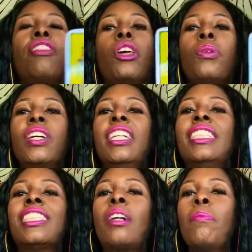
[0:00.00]
there is
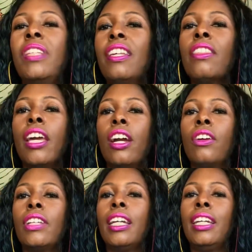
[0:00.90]
something there,
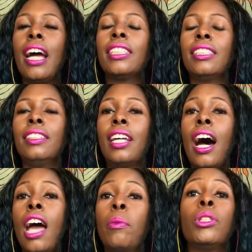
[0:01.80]
that it hasn't
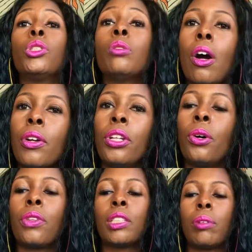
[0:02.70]
died, which you already know.
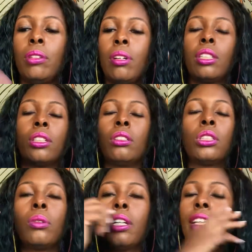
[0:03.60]
That's why you guys are
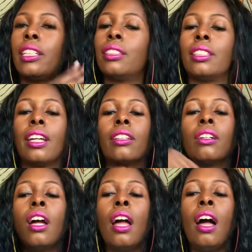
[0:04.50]
so connected together.
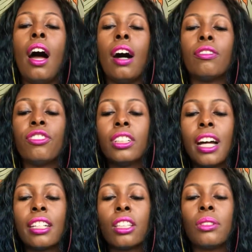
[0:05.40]
I feel
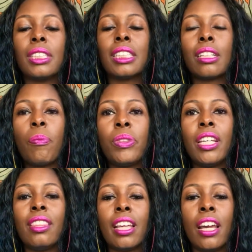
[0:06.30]
like there is
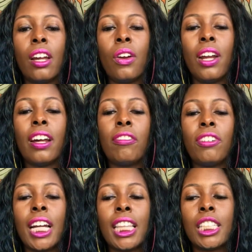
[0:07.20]
something there, and I feel
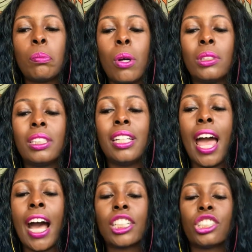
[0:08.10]
like this person
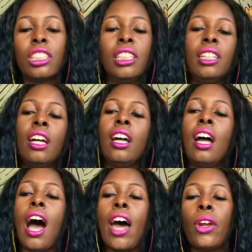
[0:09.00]
actually,
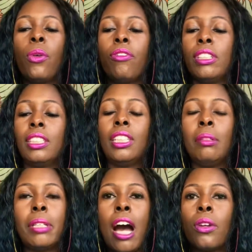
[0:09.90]
I don't know if it's
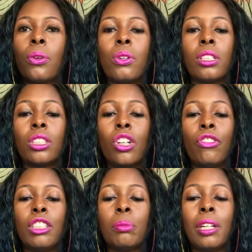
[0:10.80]
deep down or on the
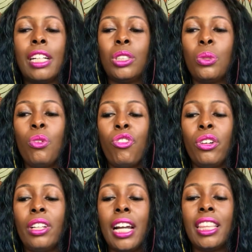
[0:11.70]
surface, but I do feel
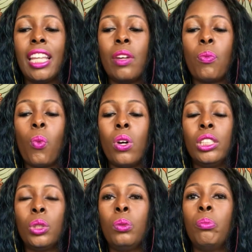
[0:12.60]
like they want
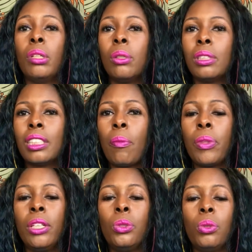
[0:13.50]
to build
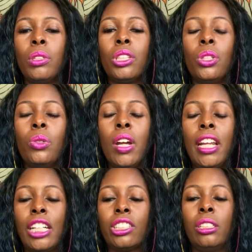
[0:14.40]
something new with you and
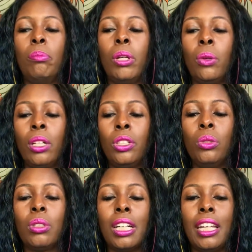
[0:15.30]
actually build a new
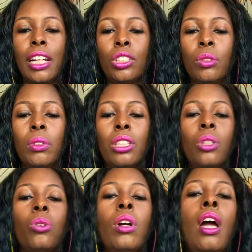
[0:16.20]
connection with
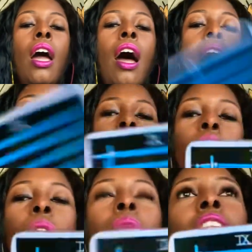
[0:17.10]
you. I
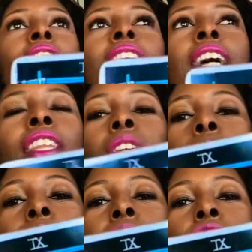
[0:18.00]
do think that the
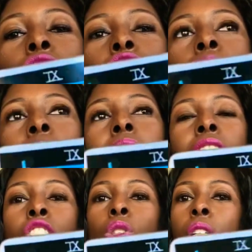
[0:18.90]
relationship is
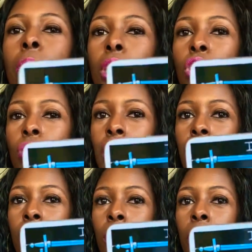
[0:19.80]
extremely
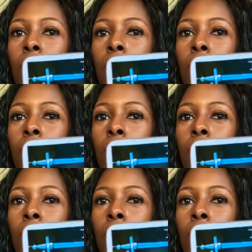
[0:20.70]
stressful.